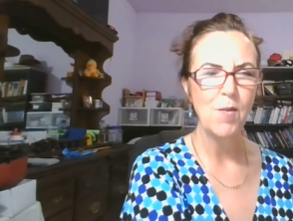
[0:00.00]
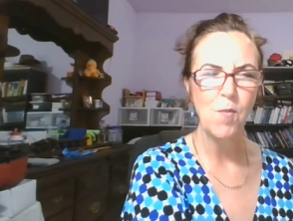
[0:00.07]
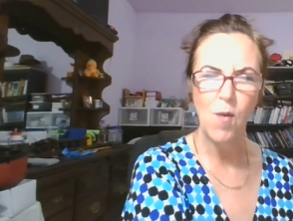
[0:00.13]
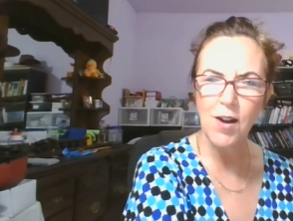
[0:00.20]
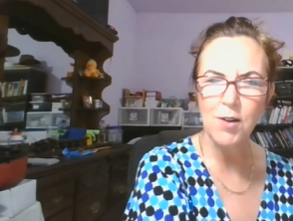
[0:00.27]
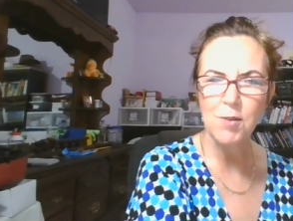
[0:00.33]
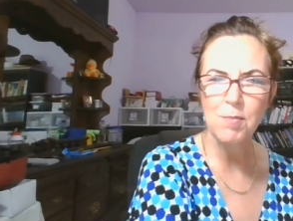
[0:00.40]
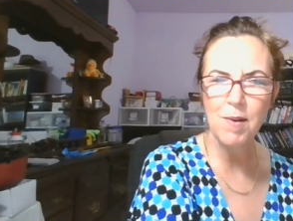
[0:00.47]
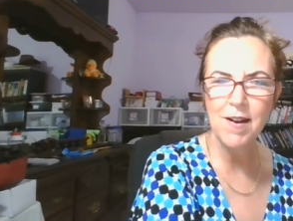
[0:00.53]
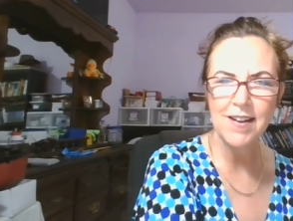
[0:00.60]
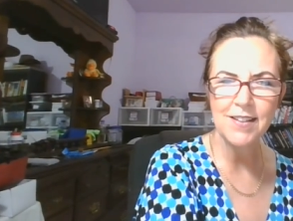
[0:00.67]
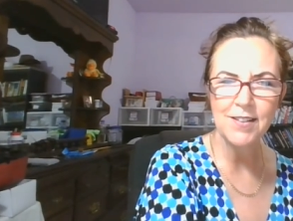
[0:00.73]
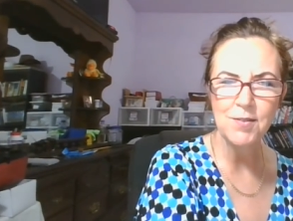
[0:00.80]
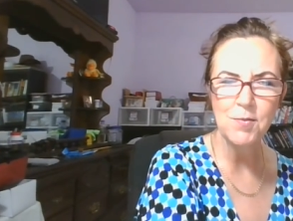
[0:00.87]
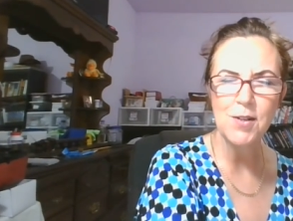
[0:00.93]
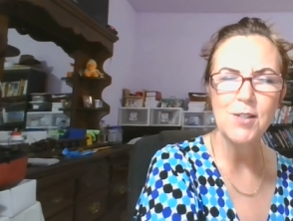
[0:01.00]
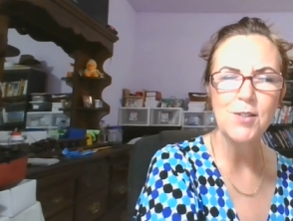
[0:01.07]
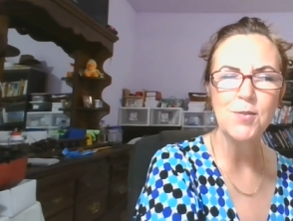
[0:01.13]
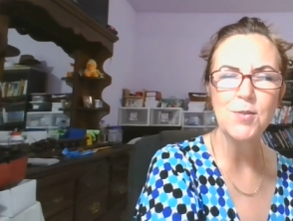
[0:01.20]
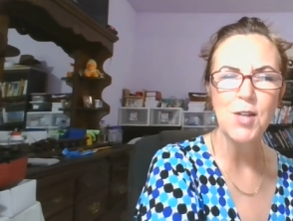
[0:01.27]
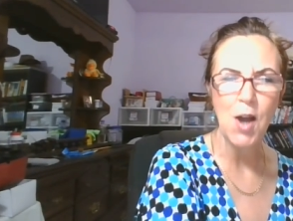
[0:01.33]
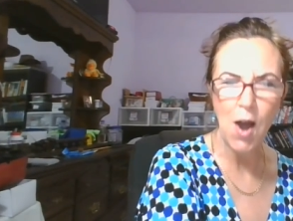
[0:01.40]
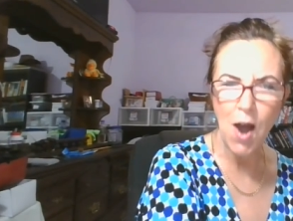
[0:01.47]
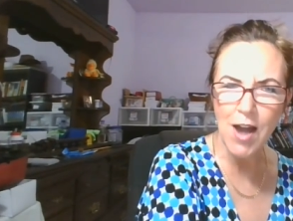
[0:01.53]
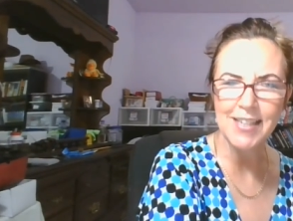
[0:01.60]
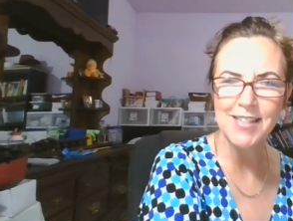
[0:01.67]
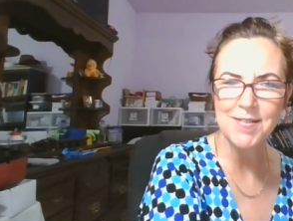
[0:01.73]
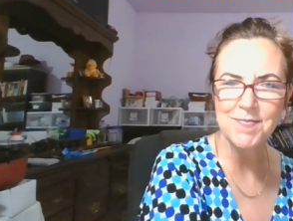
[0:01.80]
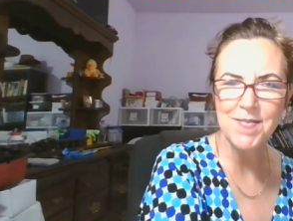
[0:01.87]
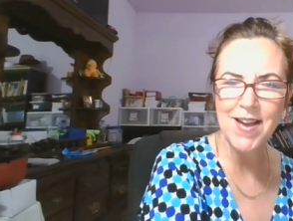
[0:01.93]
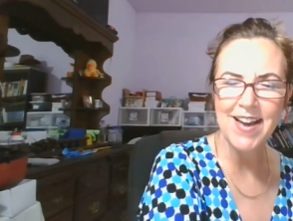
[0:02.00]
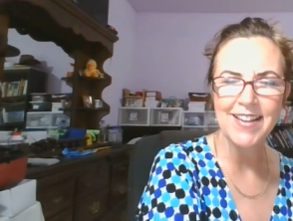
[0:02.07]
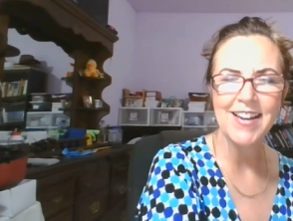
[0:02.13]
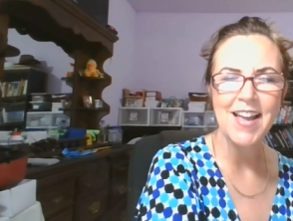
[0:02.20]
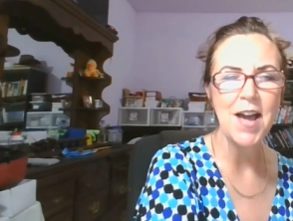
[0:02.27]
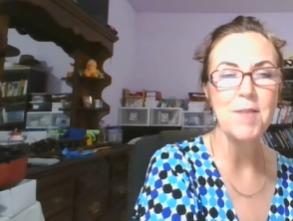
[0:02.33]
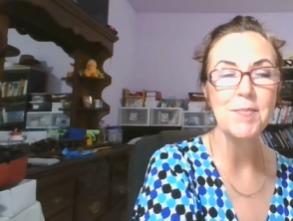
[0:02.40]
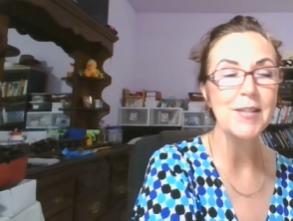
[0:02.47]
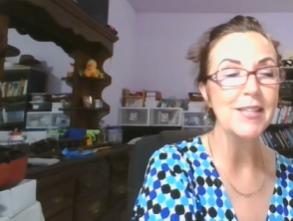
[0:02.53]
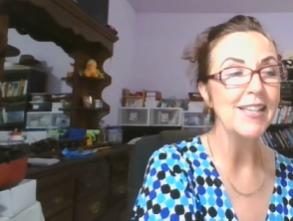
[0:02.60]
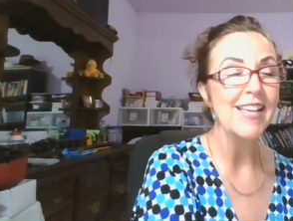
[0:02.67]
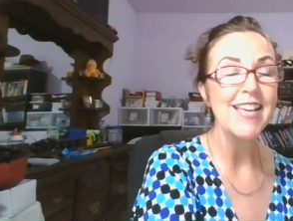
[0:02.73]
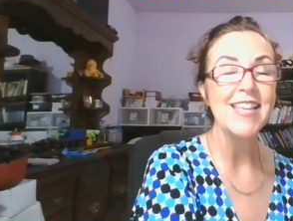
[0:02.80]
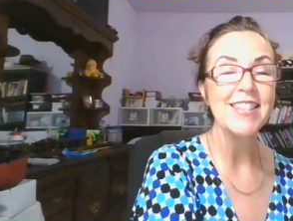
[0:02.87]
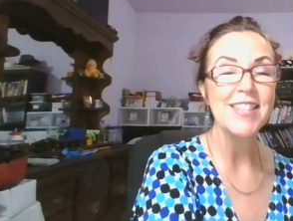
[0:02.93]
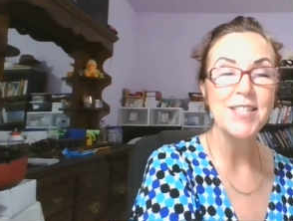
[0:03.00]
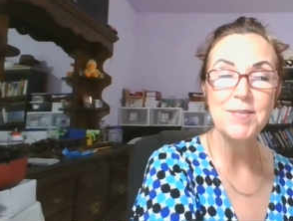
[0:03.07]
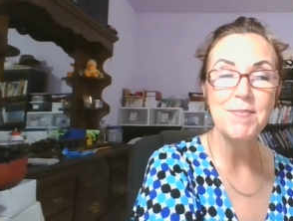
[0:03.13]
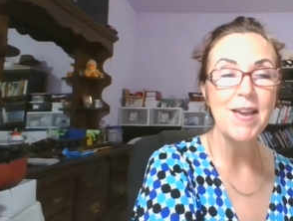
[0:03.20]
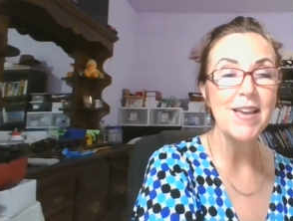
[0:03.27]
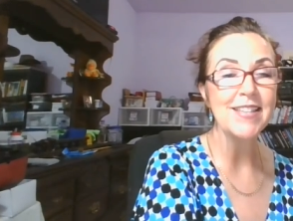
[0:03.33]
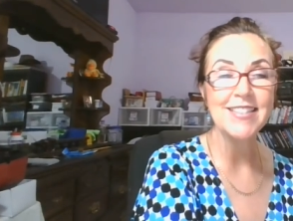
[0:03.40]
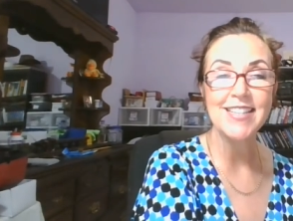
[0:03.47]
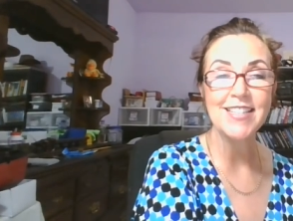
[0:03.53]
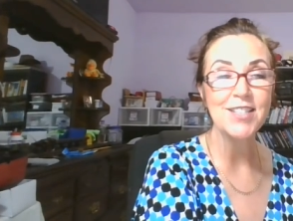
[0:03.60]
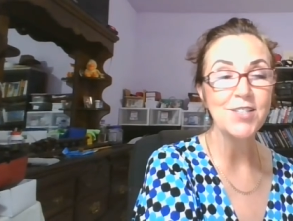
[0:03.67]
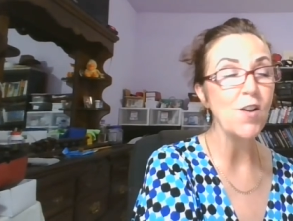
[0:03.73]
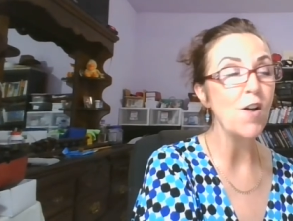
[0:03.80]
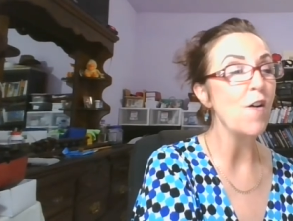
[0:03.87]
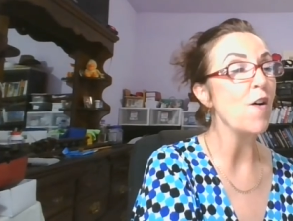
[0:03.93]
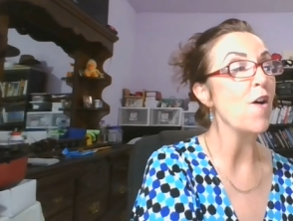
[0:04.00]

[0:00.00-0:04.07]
water pond. What are you talking about? I mean, this man says